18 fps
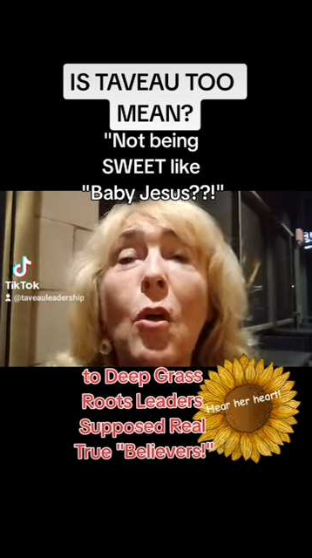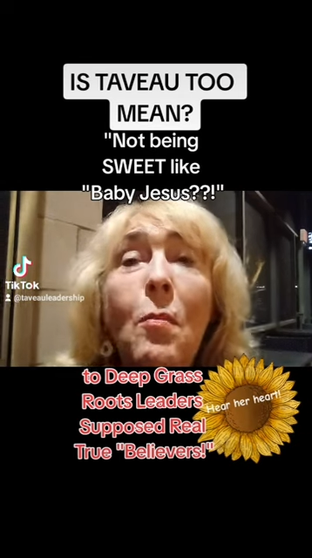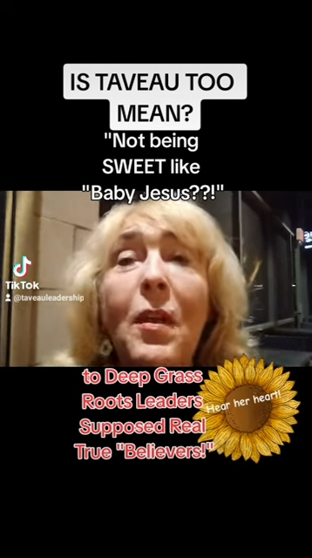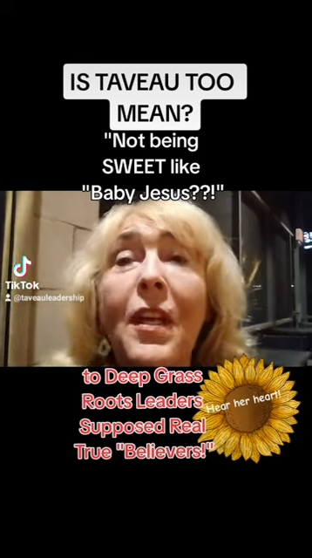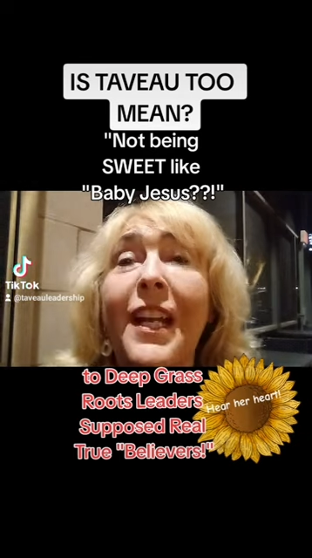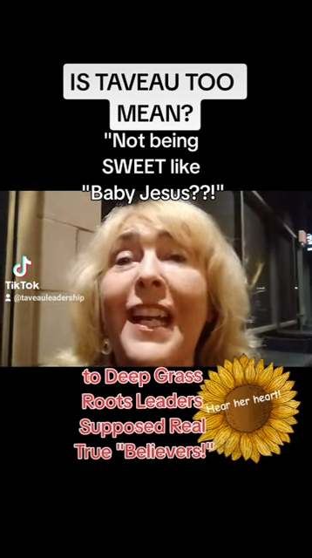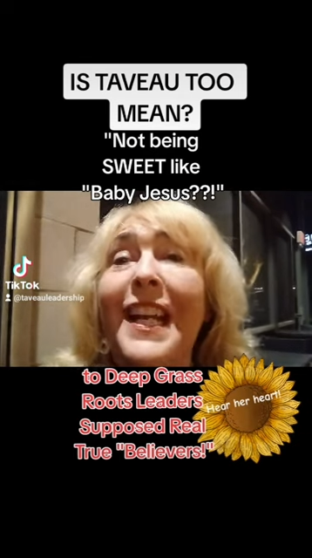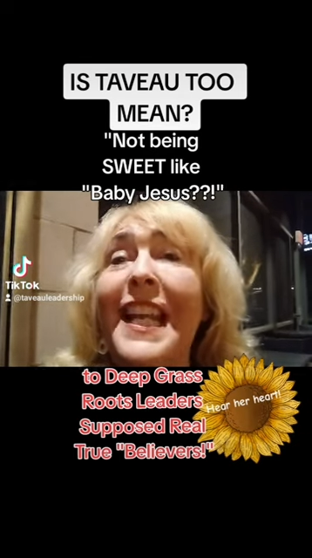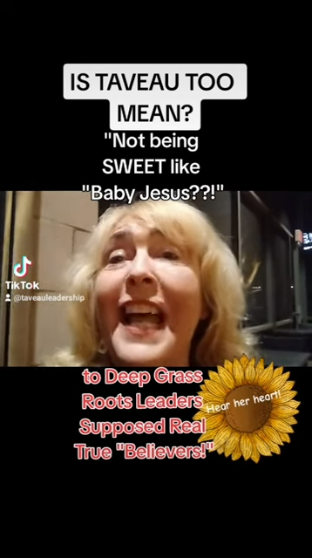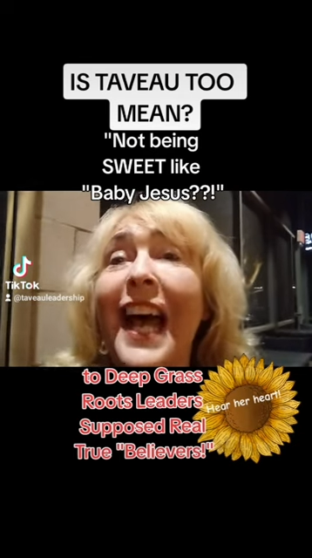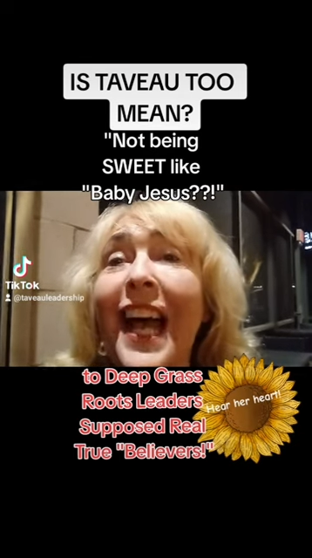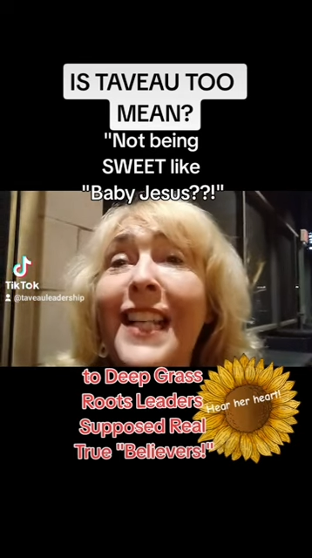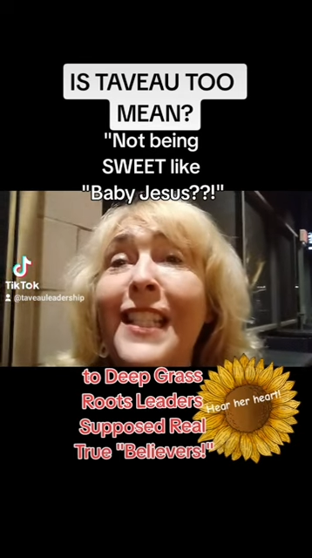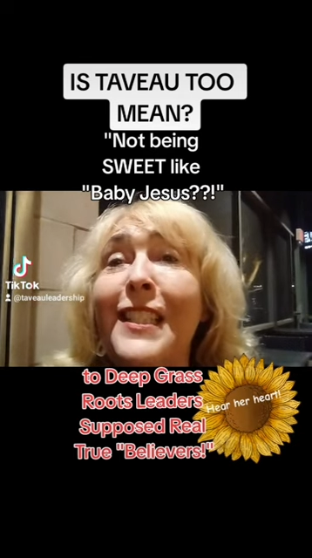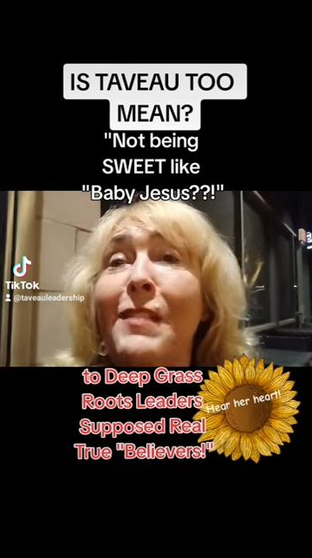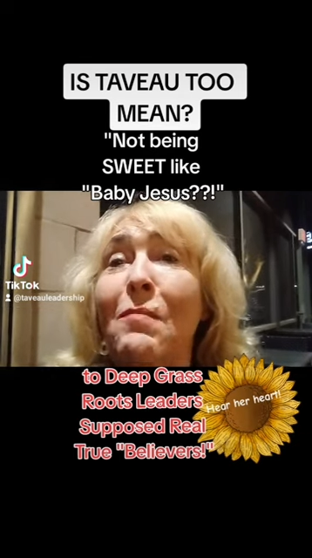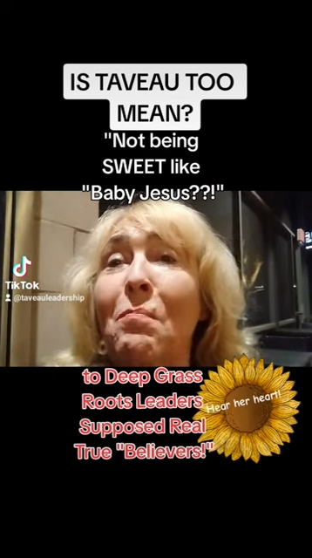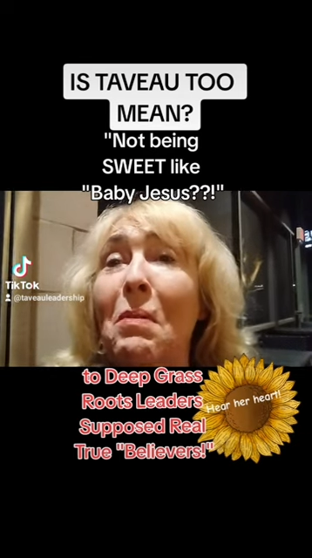many
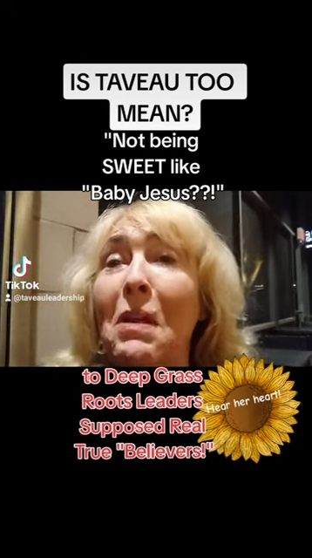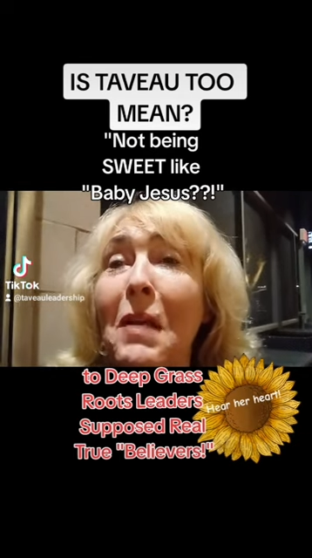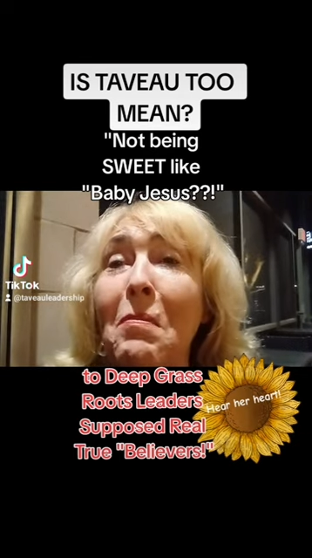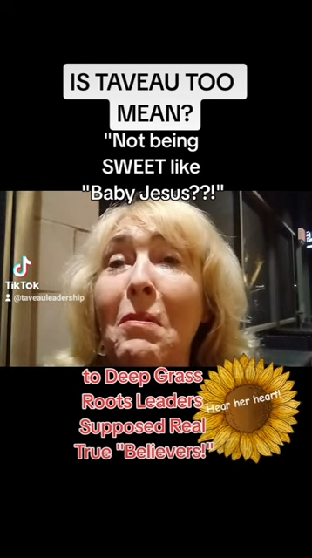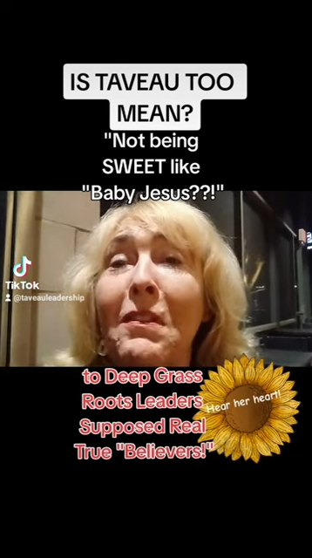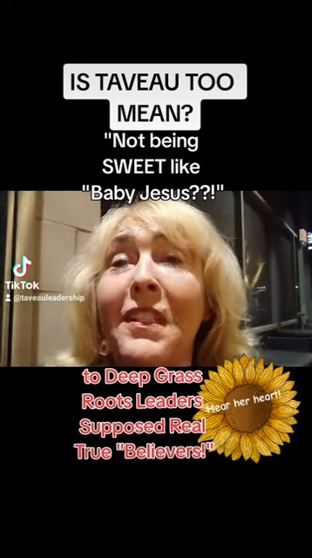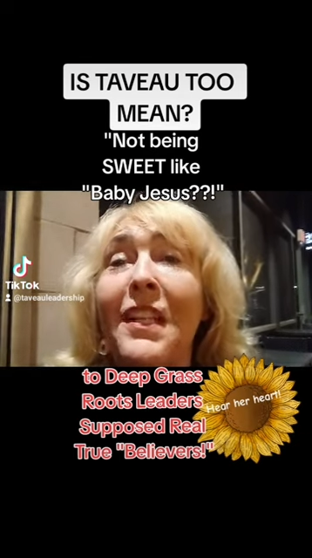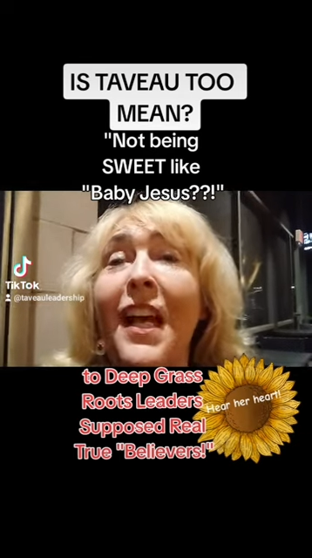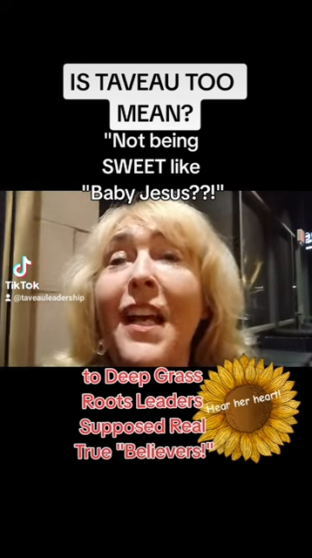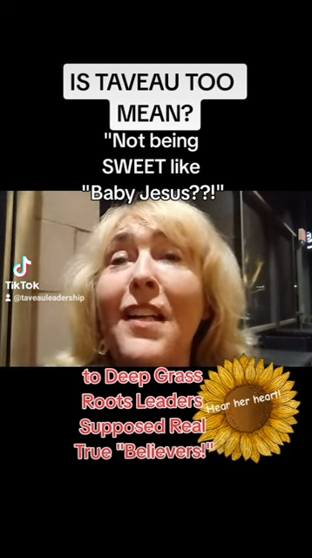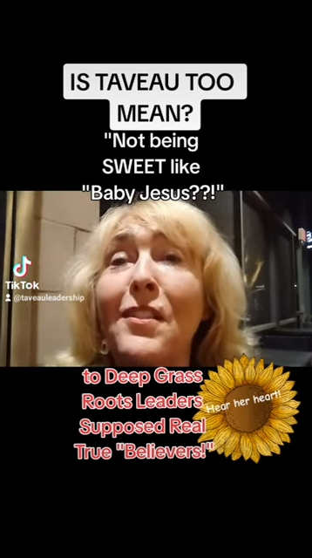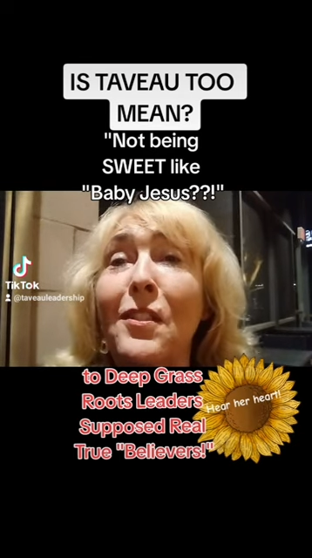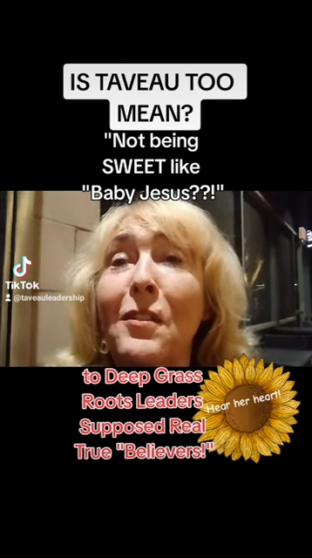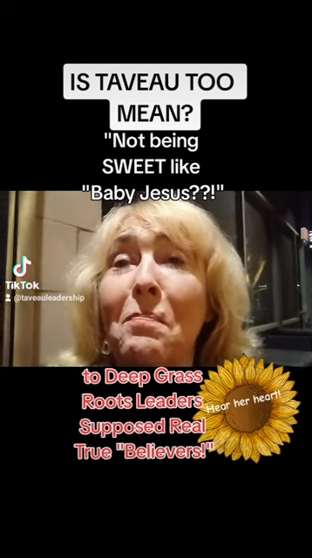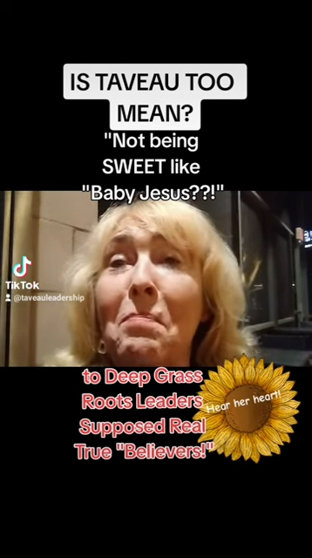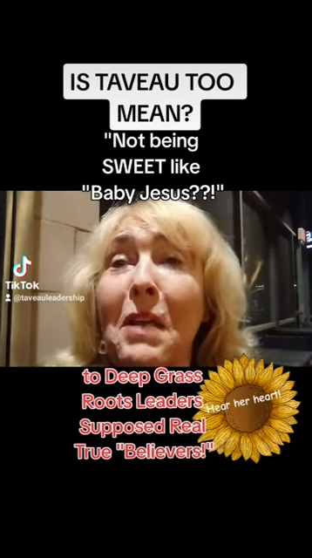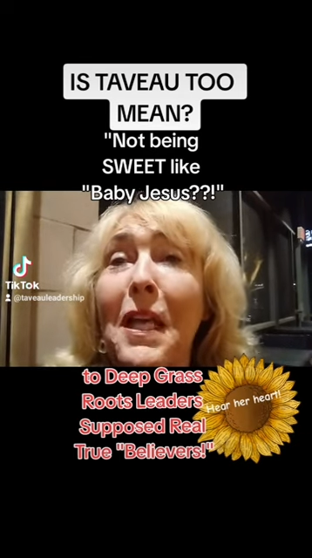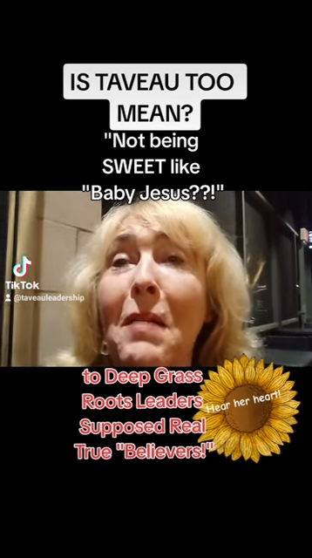nice people, nicer
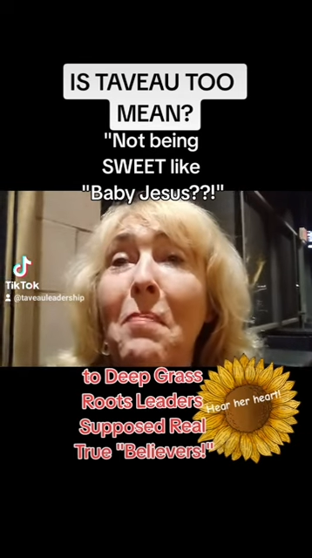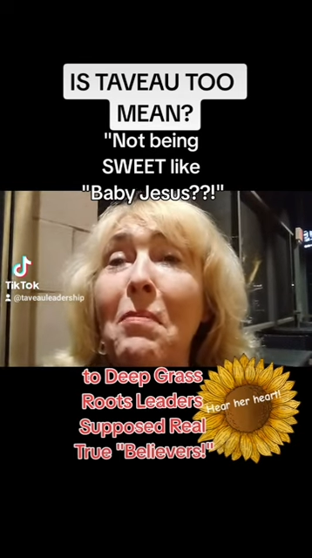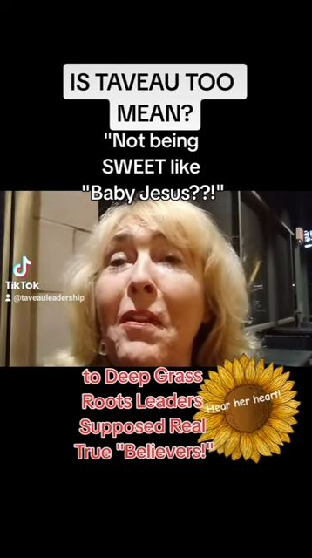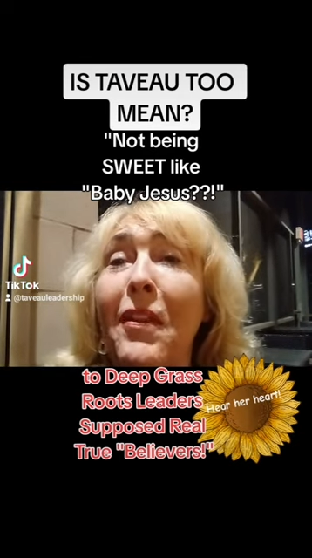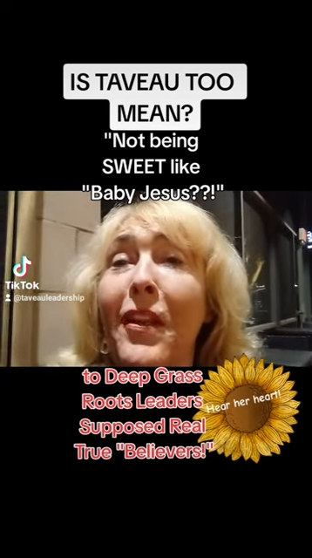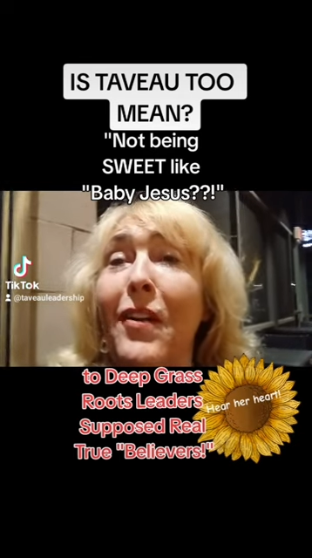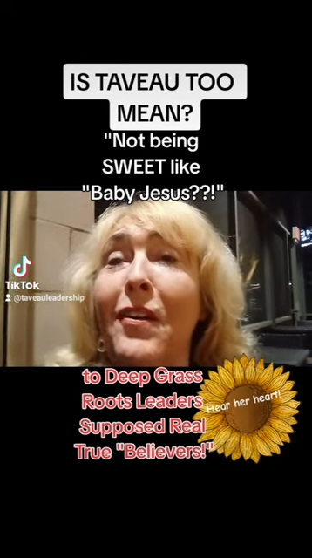people that